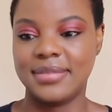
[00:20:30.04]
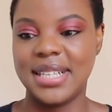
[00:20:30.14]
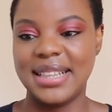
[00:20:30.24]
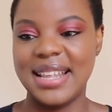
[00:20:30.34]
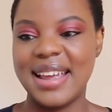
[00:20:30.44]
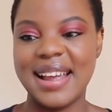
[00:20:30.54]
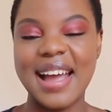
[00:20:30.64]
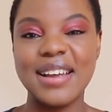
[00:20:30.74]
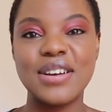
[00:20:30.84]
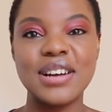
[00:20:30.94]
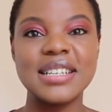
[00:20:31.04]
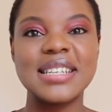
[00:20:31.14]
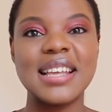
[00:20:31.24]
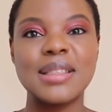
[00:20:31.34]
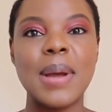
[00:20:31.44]
like, I couldn't
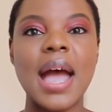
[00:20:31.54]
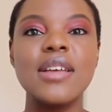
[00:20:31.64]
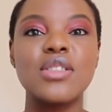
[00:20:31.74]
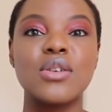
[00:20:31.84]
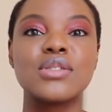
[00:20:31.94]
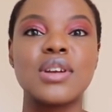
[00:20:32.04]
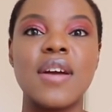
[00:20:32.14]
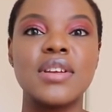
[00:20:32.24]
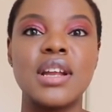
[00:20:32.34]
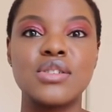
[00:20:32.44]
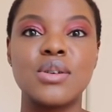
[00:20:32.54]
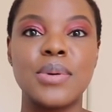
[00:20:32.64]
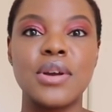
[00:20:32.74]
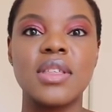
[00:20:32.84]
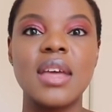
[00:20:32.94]
take the pain. I thought I was gonna have a natural
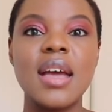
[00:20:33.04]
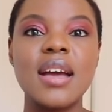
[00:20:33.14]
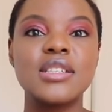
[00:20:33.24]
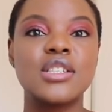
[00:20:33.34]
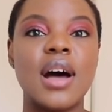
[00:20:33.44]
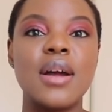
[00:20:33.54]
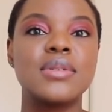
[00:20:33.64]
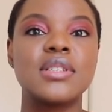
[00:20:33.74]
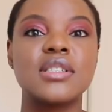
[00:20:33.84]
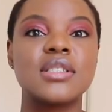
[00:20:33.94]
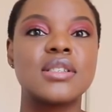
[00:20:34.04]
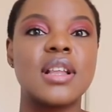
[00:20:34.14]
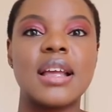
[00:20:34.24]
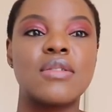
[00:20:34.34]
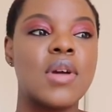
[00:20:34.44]
birth, so I was just
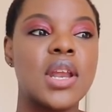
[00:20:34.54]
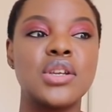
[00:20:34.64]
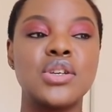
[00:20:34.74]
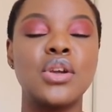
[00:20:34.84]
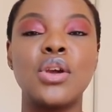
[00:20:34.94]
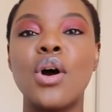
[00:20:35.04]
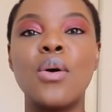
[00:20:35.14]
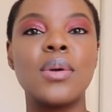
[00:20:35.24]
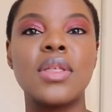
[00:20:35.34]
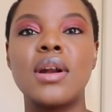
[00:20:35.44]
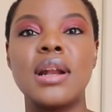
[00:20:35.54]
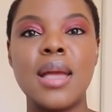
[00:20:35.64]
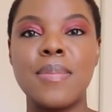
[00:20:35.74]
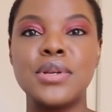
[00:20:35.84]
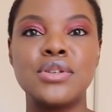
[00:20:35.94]
like ready to go without any
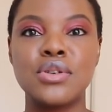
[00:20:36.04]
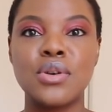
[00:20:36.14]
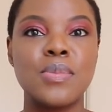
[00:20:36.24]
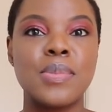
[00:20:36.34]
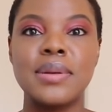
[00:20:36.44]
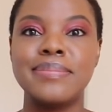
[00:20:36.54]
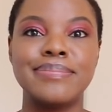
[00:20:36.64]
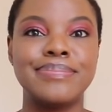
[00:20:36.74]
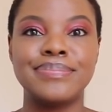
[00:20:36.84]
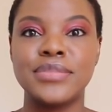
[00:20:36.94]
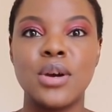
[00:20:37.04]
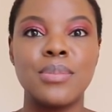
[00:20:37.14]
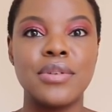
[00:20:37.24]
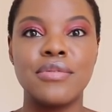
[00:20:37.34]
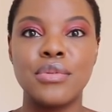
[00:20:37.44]
epidural. But
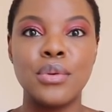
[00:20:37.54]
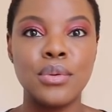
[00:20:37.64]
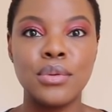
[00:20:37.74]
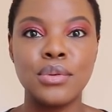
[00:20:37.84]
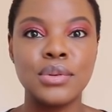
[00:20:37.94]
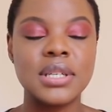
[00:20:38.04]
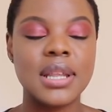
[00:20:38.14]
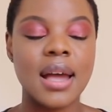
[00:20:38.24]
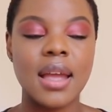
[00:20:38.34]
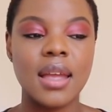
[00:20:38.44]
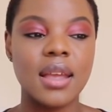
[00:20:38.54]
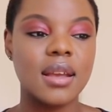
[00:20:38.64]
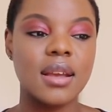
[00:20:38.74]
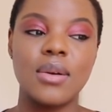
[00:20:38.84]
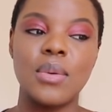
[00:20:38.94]
don't be fooled, like,
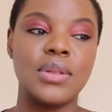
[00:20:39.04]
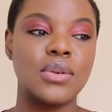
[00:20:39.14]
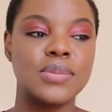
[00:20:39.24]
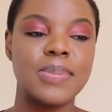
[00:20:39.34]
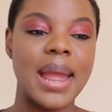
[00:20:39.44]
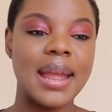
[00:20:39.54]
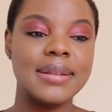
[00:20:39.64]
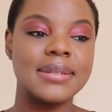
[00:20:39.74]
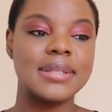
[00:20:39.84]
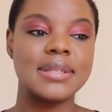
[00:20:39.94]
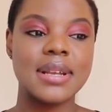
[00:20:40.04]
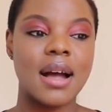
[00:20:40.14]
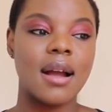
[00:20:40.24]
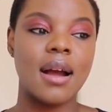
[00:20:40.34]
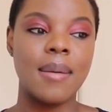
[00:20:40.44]
when those pains
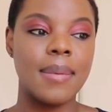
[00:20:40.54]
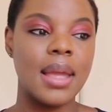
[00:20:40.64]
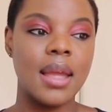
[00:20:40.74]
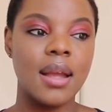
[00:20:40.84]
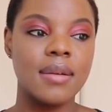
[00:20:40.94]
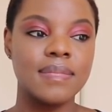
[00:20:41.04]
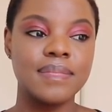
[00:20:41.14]
start coming,